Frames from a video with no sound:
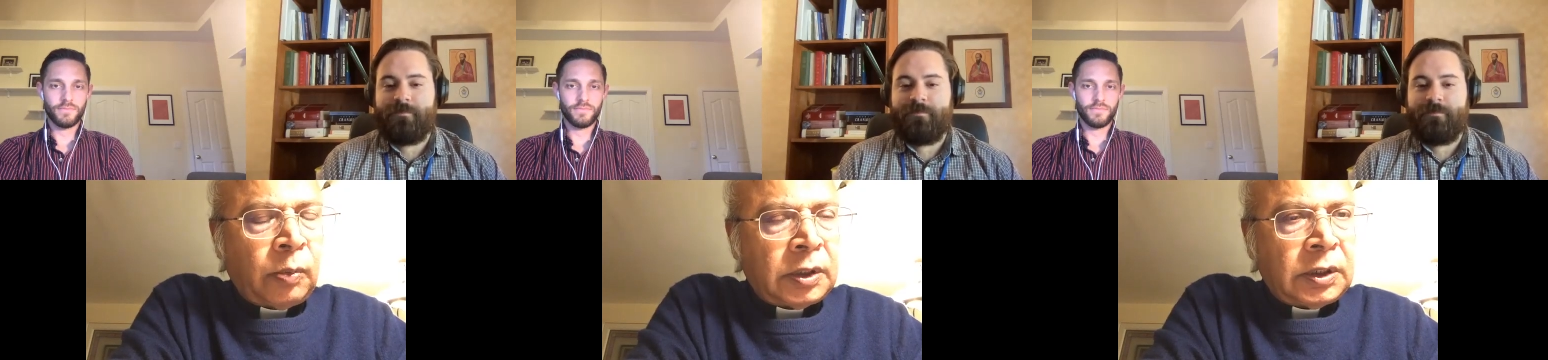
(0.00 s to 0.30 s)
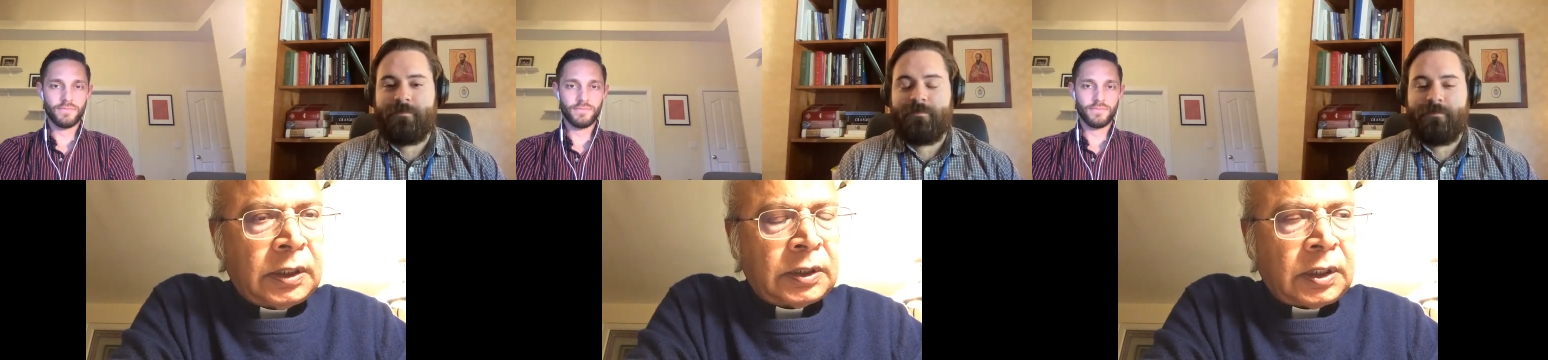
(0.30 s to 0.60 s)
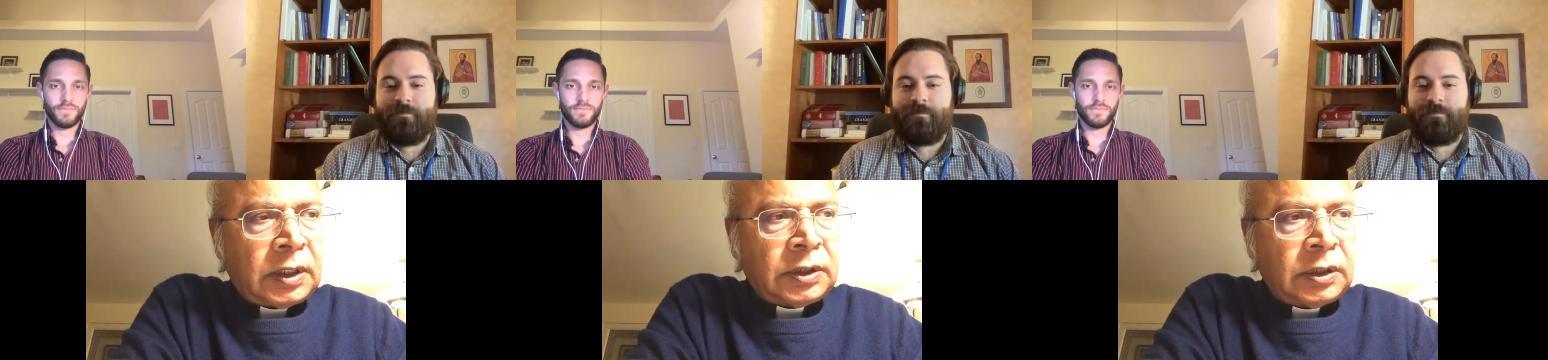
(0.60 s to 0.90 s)
Speaker 1: in which he
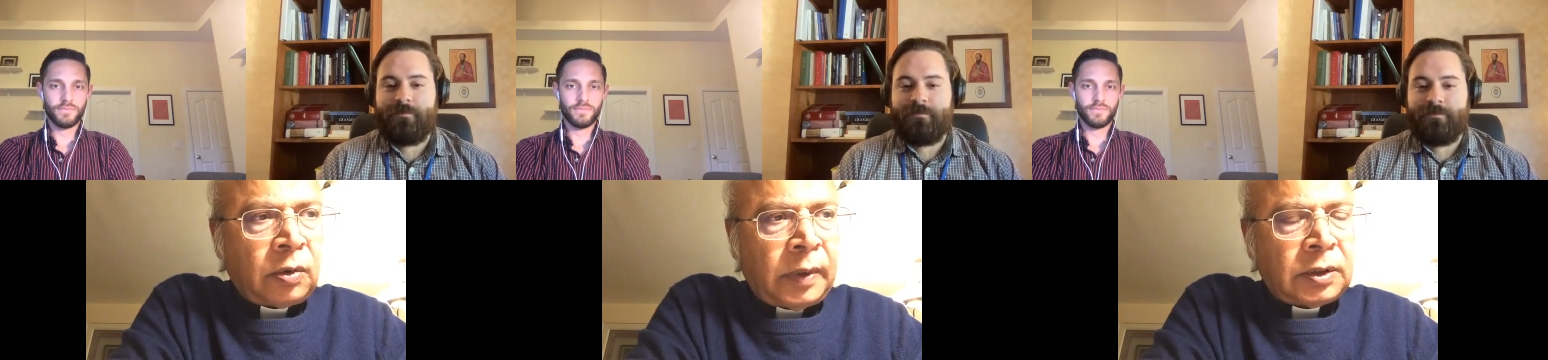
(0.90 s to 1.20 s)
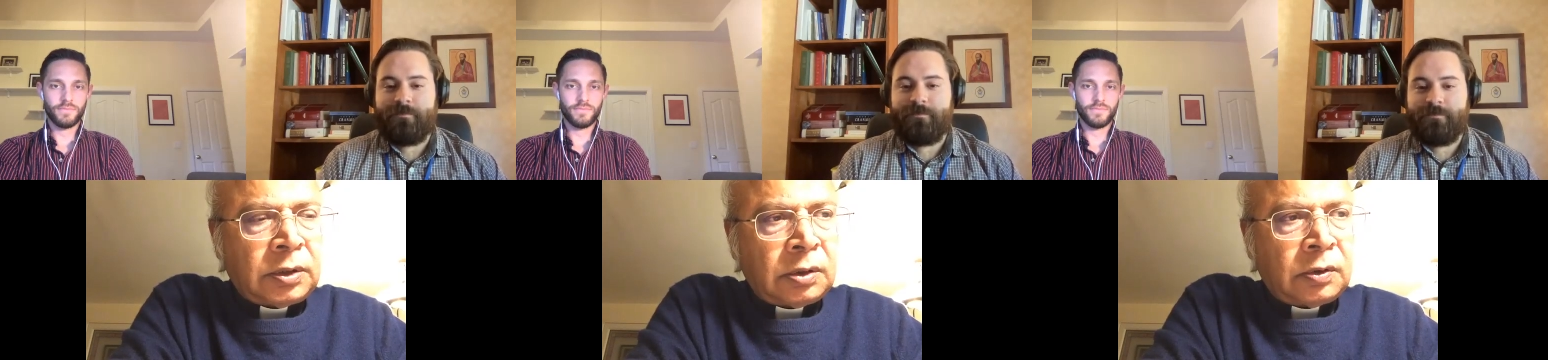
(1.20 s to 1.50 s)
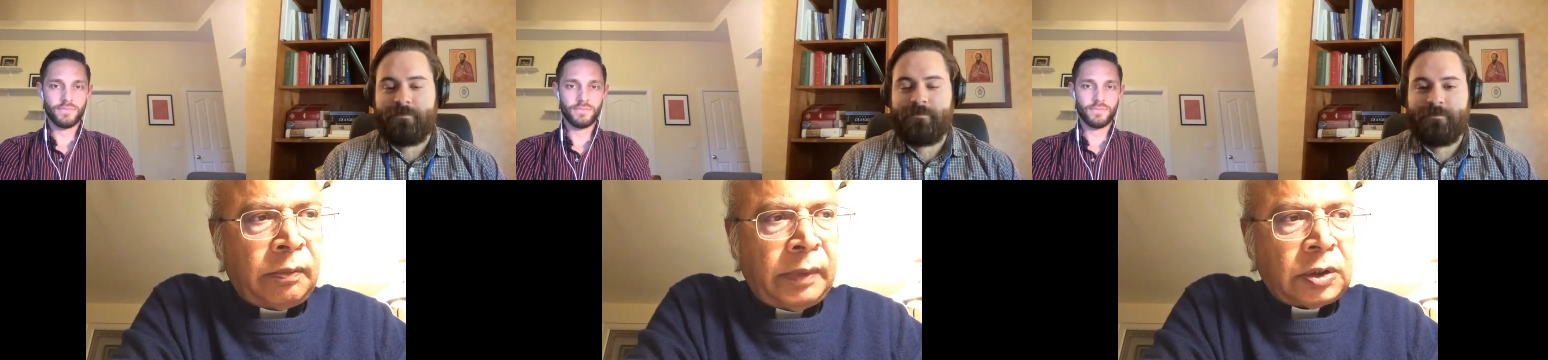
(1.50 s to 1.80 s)
discusses
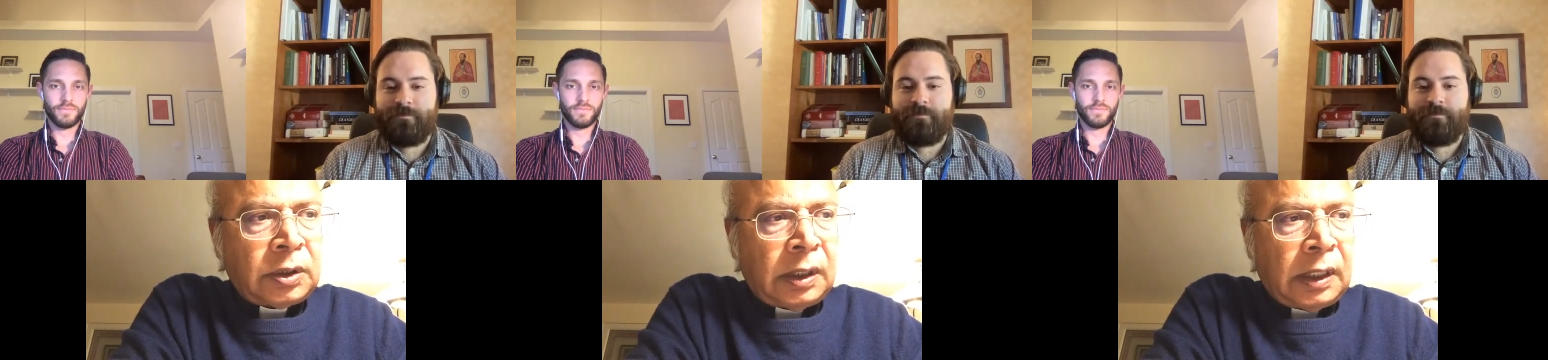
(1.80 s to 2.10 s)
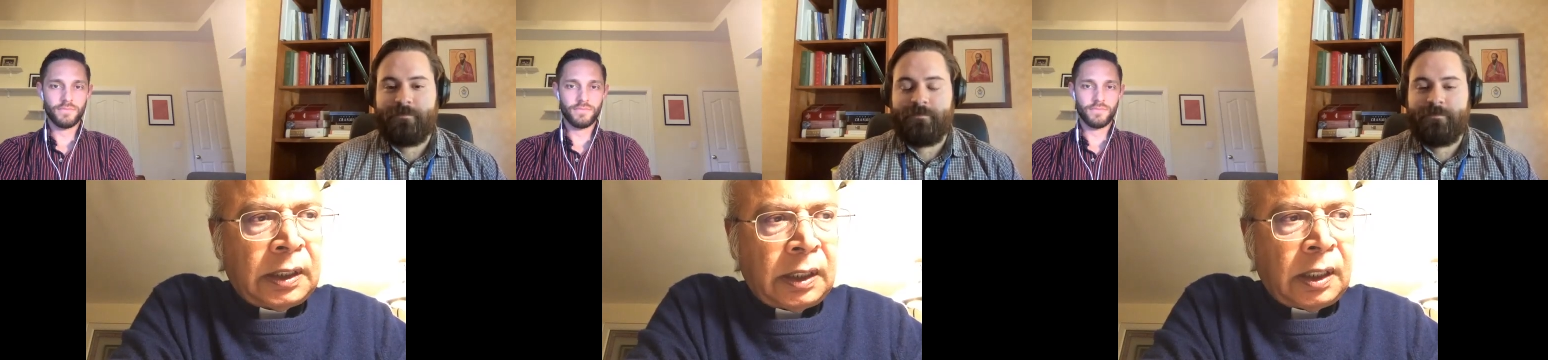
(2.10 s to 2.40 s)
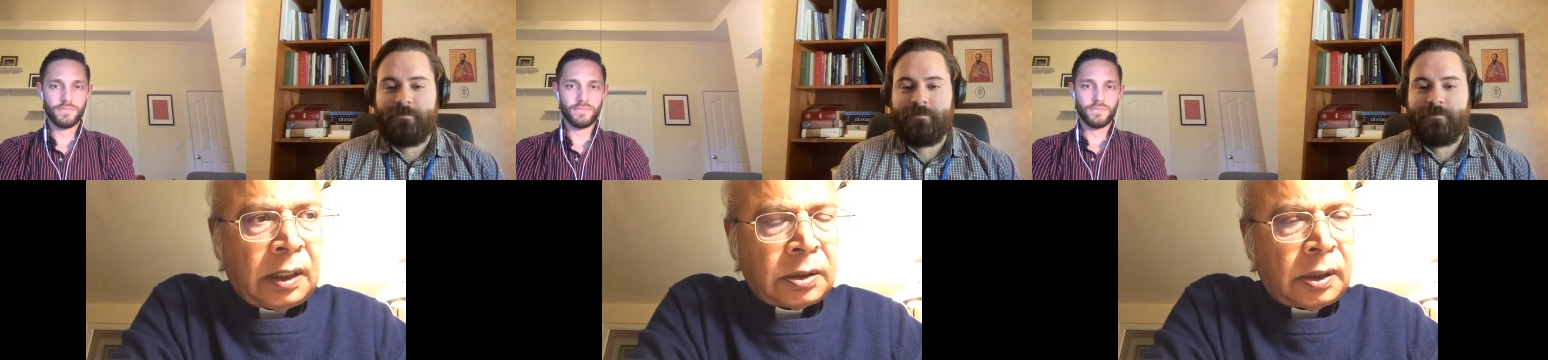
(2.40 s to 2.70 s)
questions of mission and
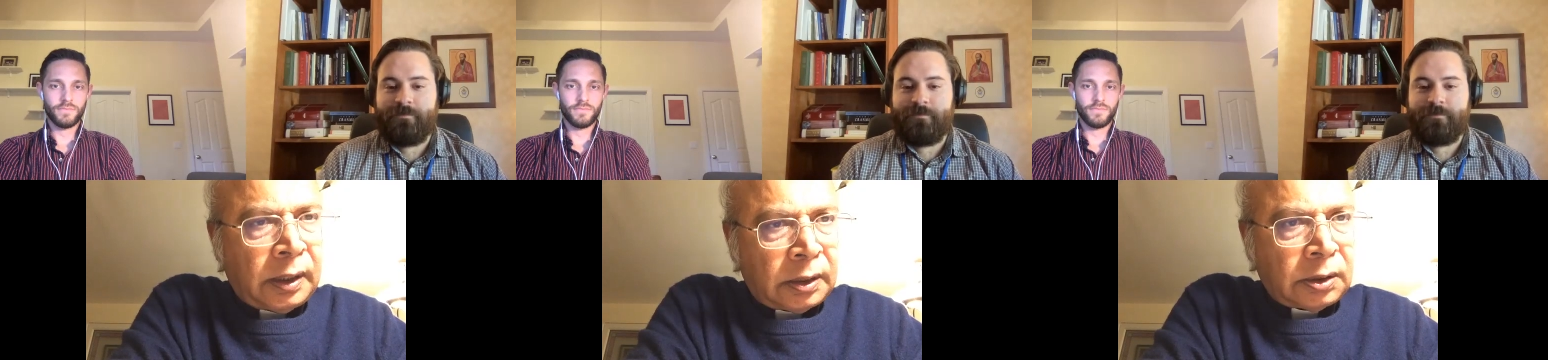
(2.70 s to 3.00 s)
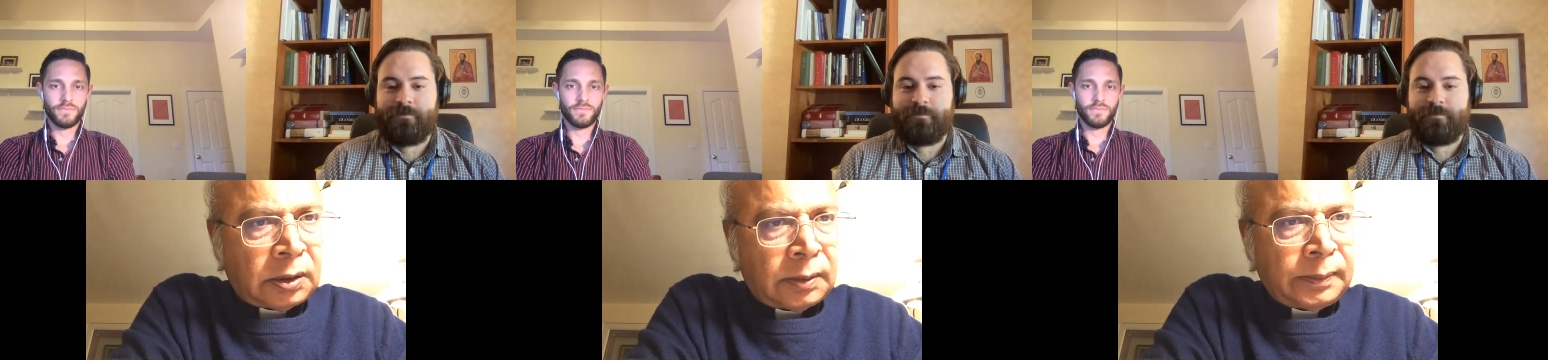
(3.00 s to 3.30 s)
inculturation.